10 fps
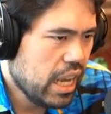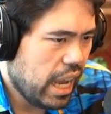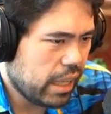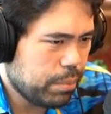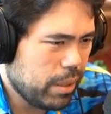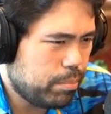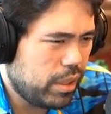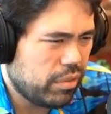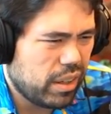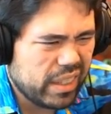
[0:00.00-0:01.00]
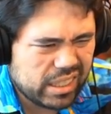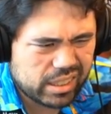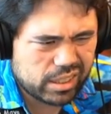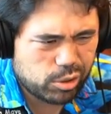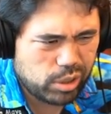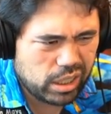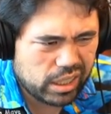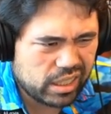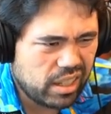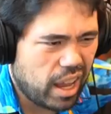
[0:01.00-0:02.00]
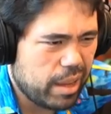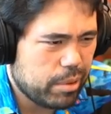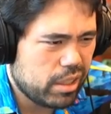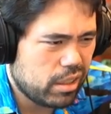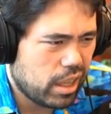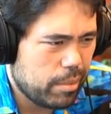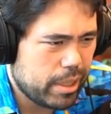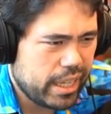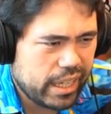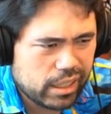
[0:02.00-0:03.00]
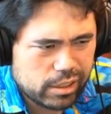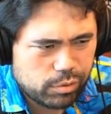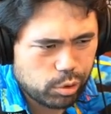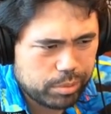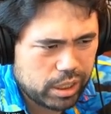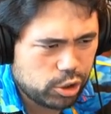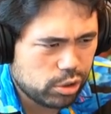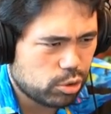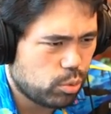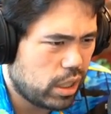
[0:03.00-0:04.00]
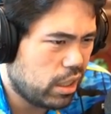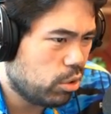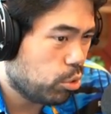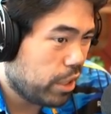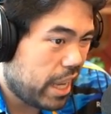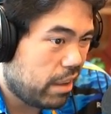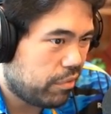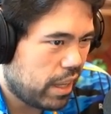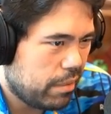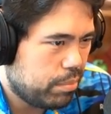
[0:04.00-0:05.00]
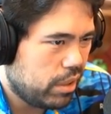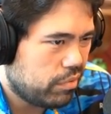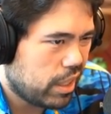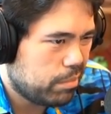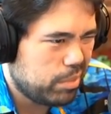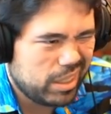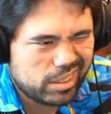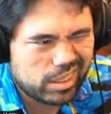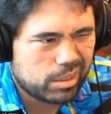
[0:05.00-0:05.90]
I can play b5, a6 and create like a diamond, diamond hands formation as well, or a5, b5, b6.